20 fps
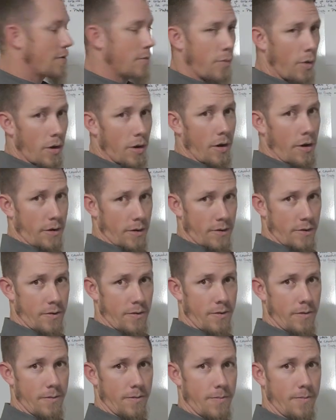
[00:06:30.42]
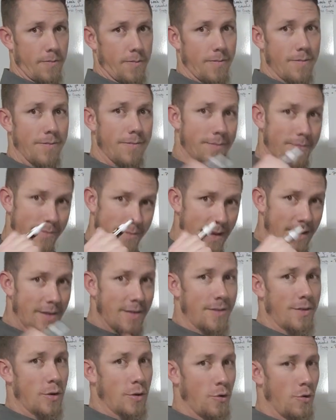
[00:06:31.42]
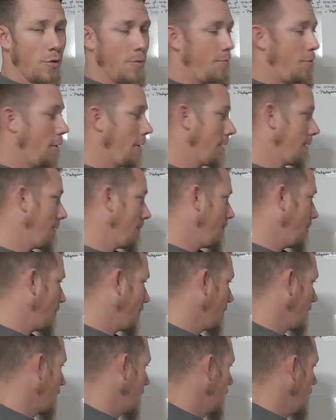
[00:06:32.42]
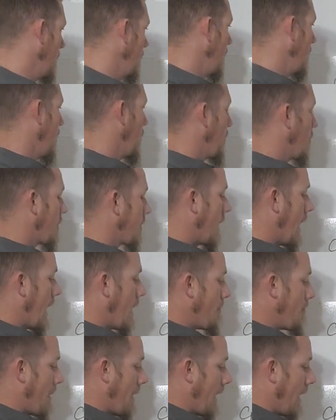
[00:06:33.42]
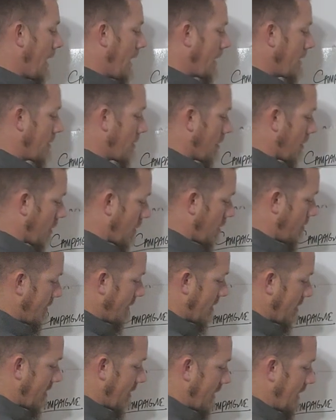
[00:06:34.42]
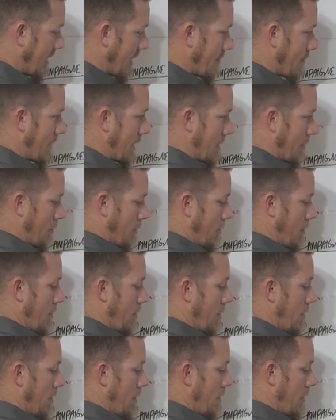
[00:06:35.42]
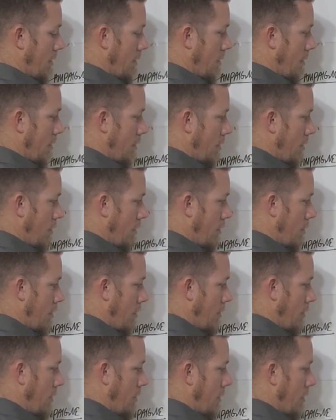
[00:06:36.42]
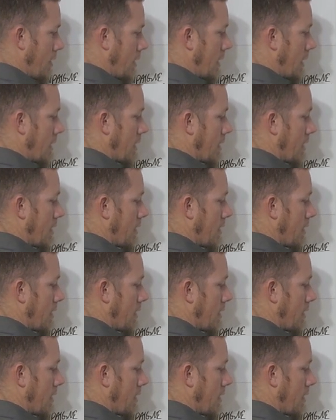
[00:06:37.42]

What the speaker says: works, this is the cool part. Your campaigns are going to be sending people to your link.